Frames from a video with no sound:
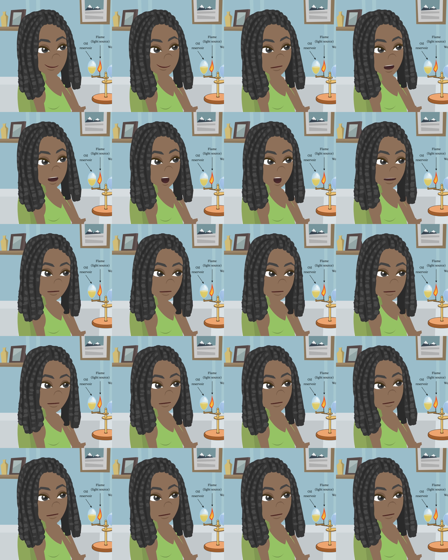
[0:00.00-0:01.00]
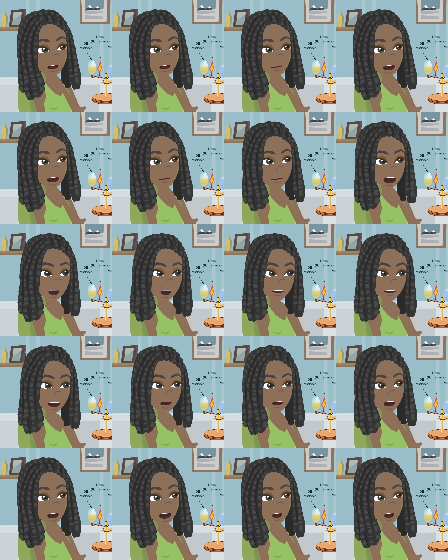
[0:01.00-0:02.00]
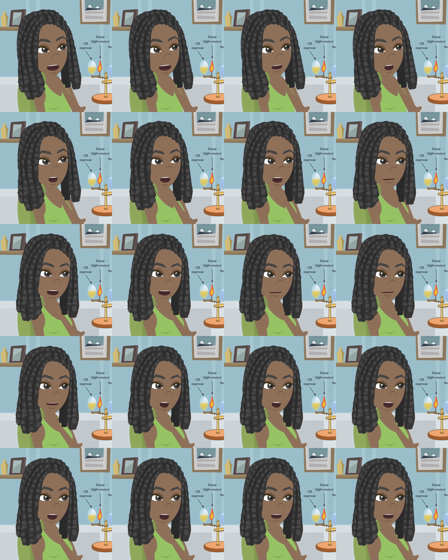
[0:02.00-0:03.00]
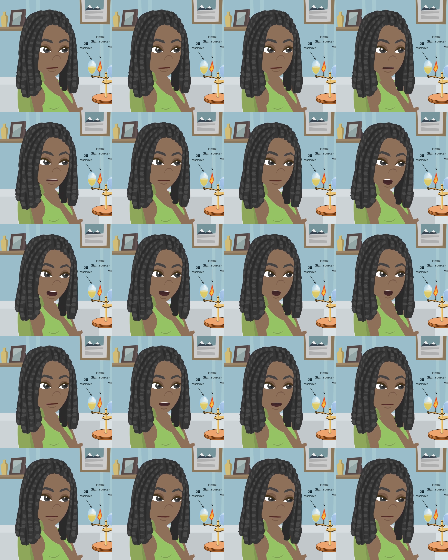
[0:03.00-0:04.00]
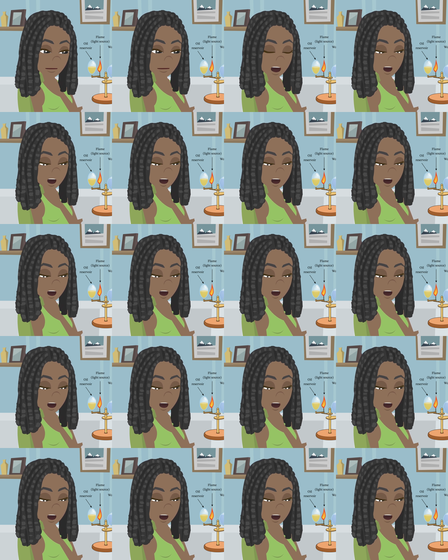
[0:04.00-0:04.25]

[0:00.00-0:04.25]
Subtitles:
Yes, it took another 150 years for scientists to